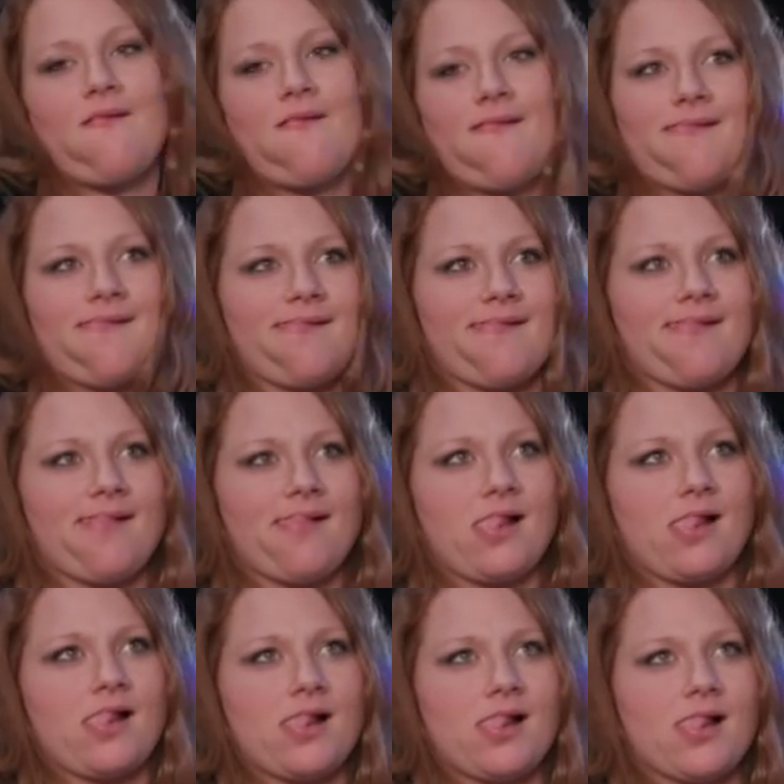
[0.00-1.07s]

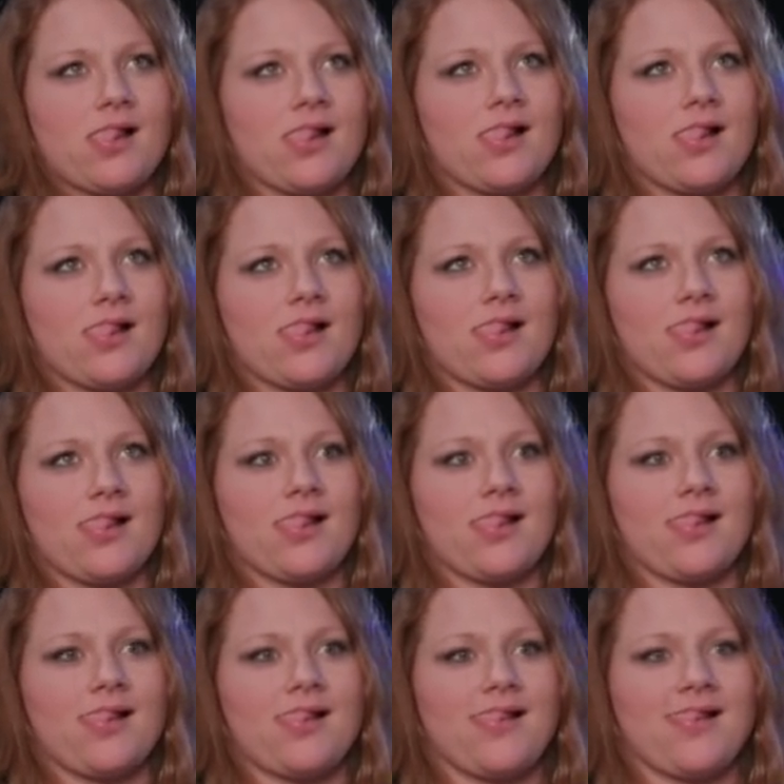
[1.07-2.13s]

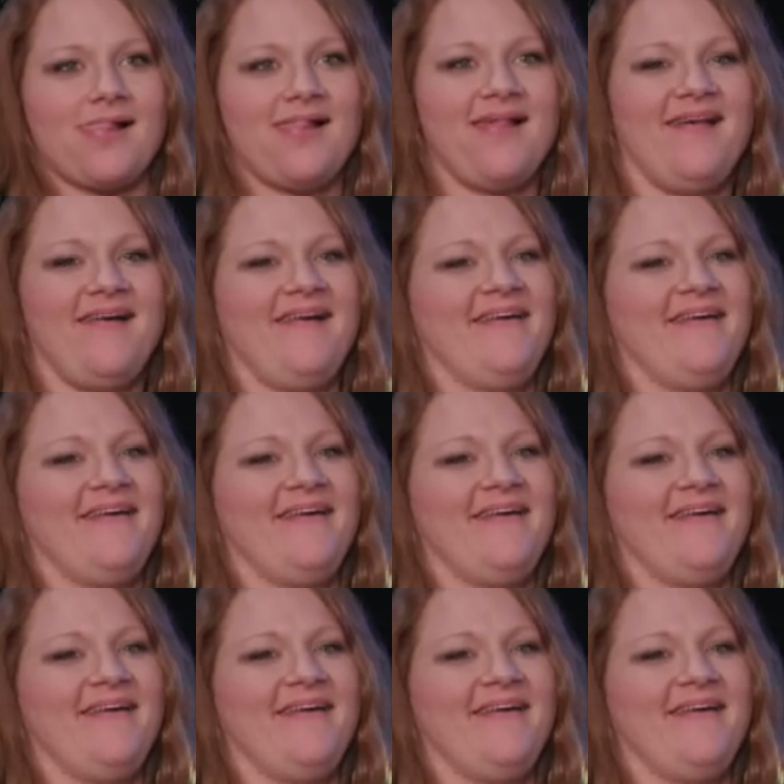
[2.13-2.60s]
(not speaking)